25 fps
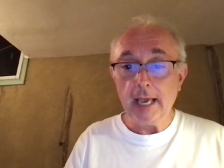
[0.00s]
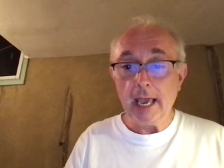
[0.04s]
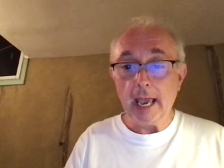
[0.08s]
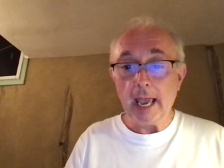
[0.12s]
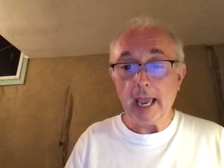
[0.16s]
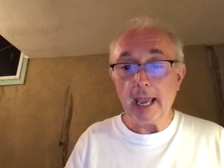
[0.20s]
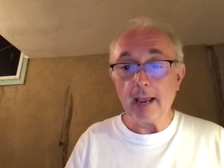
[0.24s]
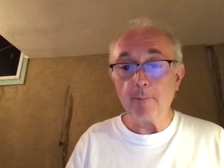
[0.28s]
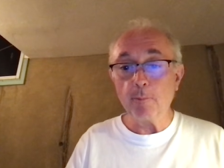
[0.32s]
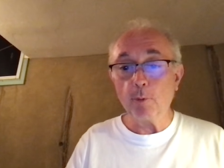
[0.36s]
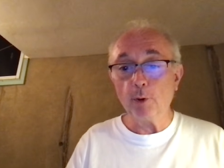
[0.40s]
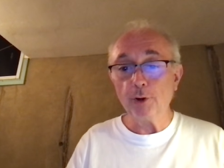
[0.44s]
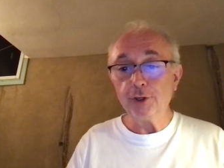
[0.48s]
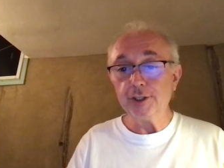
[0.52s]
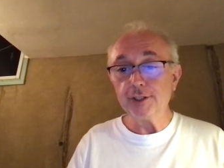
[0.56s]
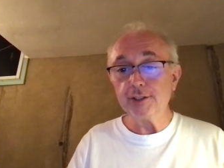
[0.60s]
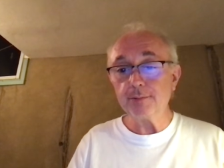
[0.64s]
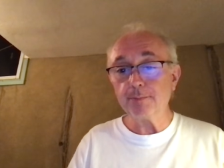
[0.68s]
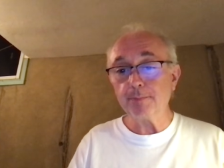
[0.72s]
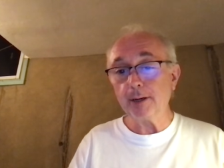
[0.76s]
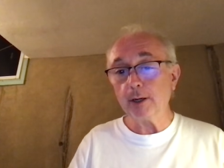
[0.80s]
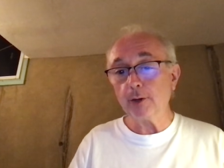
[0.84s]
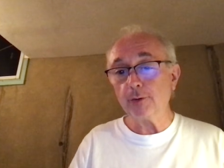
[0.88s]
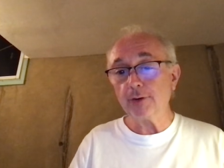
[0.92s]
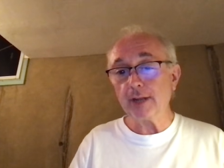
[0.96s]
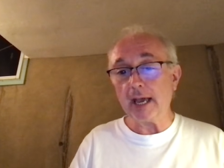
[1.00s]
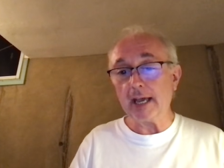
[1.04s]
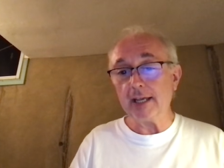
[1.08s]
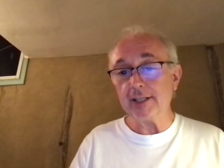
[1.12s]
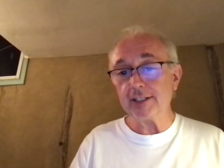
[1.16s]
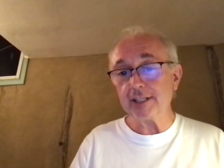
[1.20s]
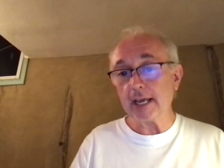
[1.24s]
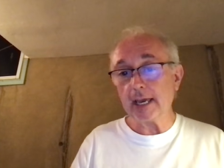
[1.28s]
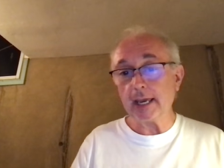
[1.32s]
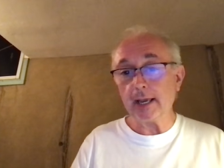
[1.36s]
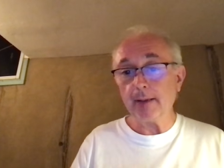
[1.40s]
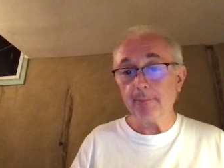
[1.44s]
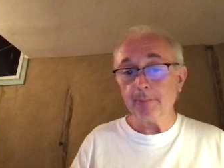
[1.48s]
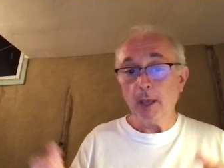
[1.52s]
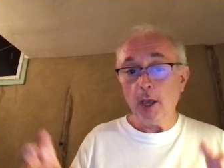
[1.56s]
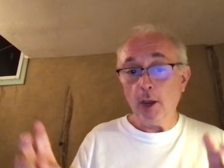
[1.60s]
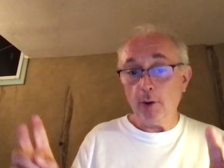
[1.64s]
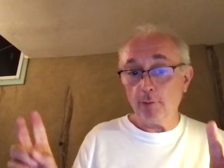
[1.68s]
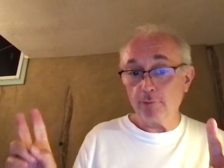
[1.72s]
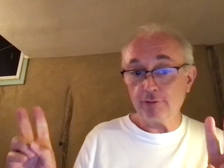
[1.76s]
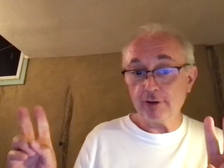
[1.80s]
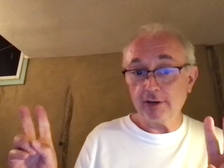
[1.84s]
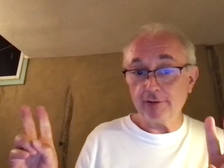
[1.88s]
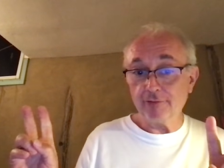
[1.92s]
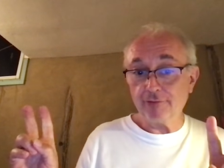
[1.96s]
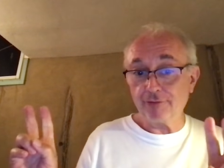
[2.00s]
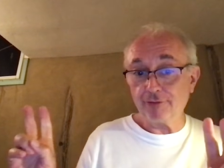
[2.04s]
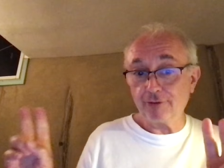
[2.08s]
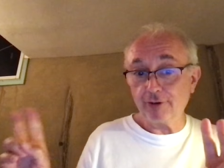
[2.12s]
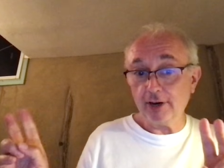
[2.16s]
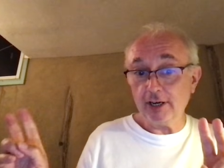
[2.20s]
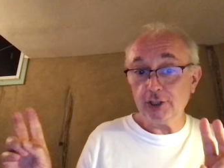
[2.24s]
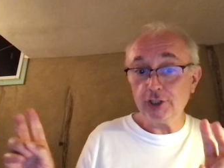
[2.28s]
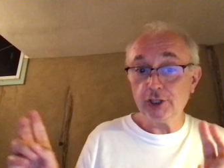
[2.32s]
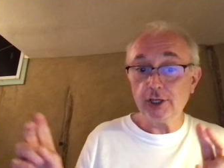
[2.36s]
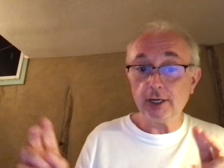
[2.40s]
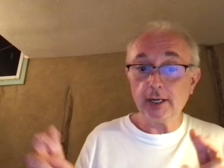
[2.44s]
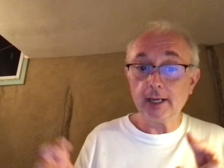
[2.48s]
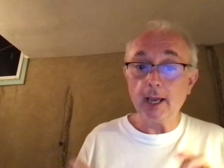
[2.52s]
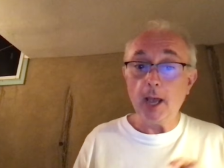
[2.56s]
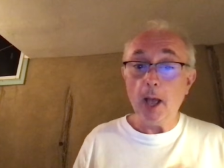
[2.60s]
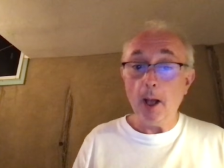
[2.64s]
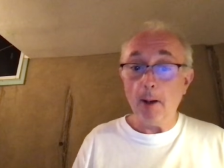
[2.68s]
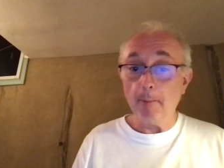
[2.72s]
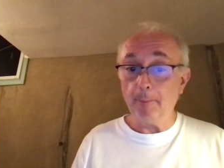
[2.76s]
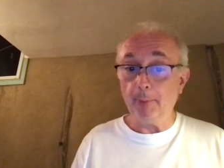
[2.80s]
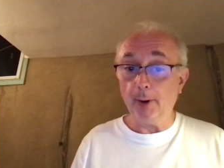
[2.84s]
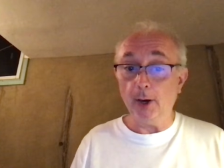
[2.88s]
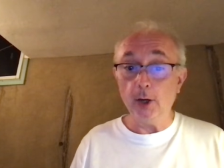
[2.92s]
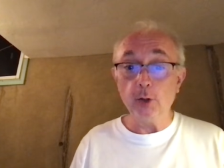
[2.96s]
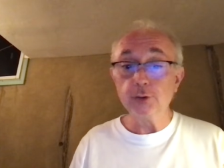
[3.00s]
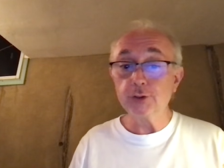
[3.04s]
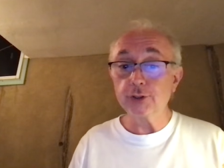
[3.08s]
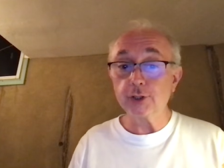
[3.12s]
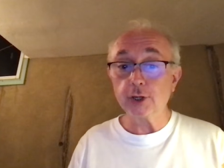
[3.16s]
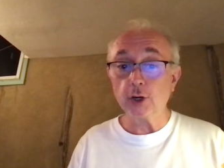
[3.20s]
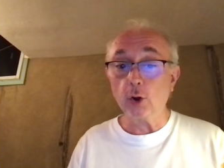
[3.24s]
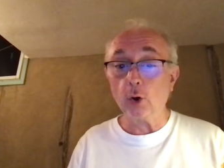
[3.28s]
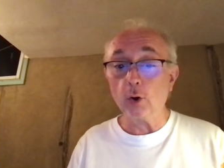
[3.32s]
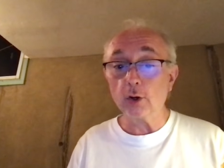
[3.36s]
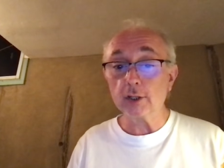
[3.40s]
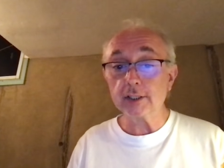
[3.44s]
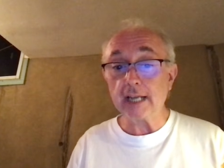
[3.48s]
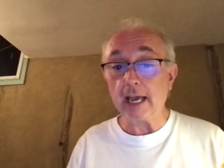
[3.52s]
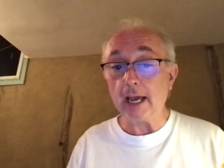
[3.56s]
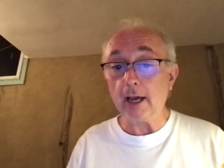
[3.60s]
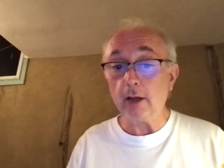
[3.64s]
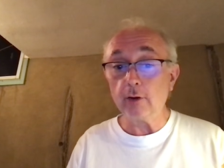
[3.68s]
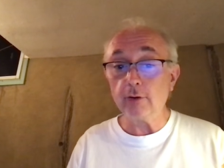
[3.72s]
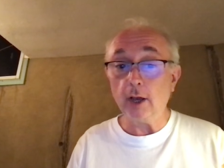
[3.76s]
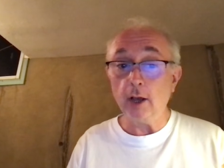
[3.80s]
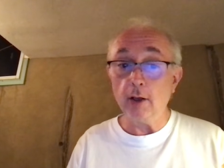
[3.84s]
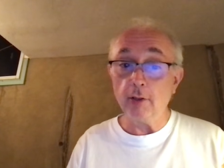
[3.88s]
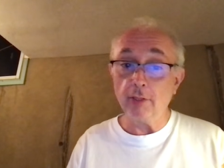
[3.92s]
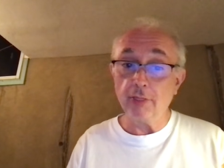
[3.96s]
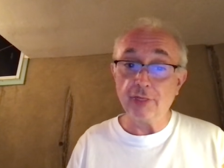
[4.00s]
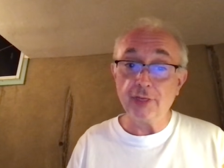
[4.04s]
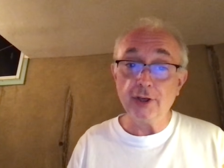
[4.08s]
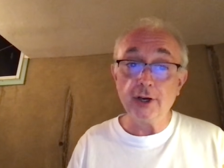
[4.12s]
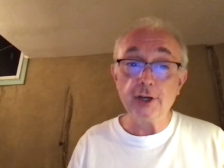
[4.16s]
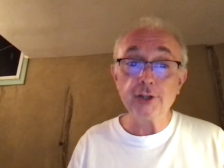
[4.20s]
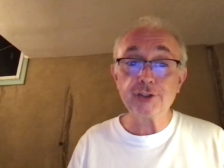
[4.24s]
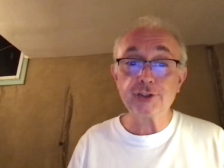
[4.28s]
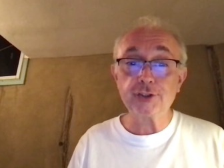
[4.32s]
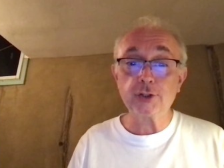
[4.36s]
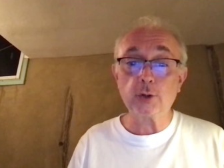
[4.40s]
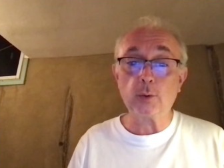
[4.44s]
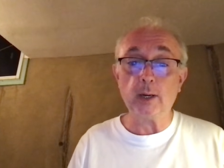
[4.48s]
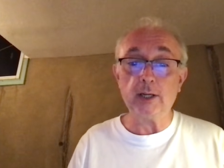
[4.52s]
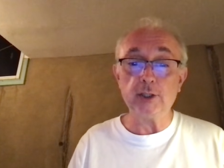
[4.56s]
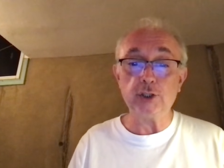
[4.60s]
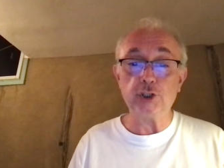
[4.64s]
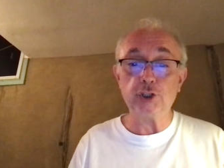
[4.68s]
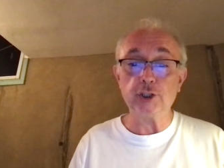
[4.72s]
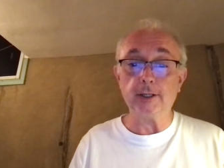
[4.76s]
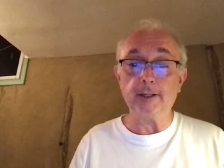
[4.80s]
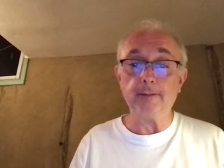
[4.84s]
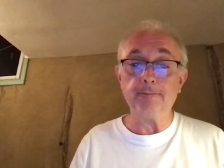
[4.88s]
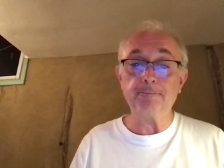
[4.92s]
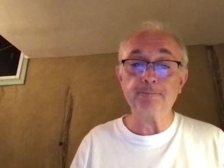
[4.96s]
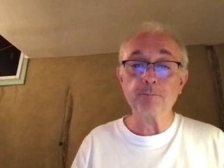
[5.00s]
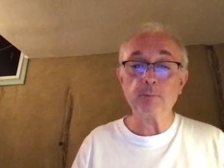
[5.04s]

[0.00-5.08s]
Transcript: in what is billed as a refreshing post lockdown thirst quencher.